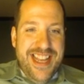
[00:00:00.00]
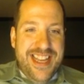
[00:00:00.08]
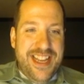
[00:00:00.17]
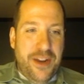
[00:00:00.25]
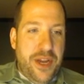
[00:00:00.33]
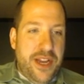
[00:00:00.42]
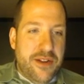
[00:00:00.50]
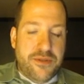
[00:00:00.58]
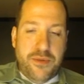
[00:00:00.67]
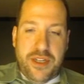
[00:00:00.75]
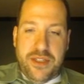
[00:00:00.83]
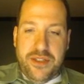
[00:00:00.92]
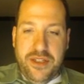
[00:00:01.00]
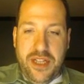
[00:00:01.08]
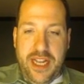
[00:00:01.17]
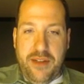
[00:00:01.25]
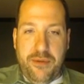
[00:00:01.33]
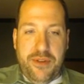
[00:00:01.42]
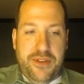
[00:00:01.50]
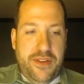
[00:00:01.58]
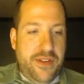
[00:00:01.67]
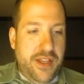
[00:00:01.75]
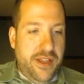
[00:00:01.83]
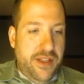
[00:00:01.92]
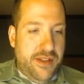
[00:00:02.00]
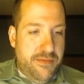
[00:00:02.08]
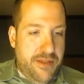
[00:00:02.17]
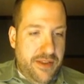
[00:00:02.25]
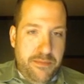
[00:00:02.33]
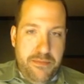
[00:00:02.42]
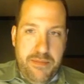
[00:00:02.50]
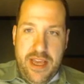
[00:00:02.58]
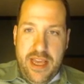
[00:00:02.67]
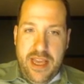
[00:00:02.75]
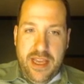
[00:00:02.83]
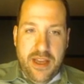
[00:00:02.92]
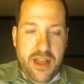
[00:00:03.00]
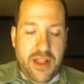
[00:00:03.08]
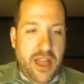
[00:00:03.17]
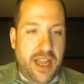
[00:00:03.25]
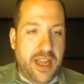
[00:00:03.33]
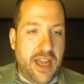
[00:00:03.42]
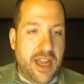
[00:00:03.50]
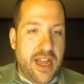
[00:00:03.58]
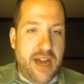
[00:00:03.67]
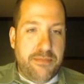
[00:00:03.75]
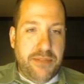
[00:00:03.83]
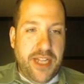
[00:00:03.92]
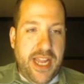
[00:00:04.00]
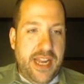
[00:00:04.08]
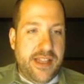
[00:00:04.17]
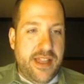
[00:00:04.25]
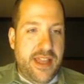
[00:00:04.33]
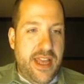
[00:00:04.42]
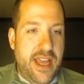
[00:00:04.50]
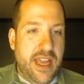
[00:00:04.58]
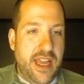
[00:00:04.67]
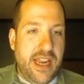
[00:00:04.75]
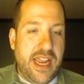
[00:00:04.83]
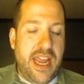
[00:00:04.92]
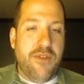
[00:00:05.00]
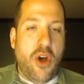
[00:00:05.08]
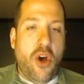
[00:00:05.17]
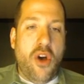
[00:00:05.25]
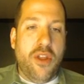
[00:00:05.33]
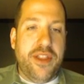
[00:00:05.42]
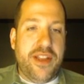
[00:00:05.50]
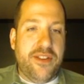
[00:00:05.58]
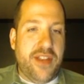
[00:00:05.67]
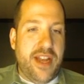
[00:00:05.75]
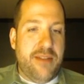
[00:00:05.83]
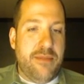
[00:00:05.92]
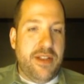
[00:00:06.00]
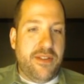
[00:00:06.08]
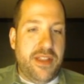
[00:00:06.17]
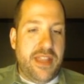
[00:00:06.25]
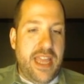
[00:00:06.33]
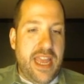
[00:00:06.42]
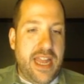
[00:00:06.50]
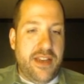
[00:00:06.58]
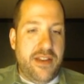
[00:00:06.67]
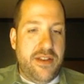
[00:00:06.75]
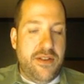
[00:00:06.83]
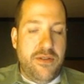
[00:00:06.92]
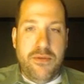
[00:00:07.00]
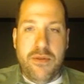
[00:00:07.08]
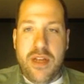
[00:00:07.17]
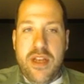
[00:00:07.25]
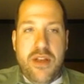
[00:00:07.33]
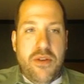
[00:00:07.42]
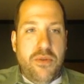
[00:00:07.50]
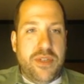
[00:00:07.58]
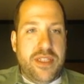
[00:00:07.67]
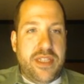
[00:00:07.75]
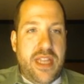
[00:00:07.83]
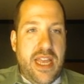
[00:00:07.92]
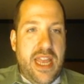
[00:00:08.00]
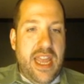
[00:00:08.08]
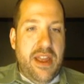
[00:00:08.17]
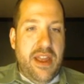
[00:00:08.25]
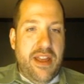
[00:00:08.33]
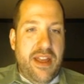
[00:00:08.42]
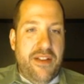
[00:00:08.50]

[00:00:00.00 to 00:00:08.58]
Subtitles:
here's what it looked like. It was this big, like, complicated thing, and it gave all the assignments that they had to do. Once they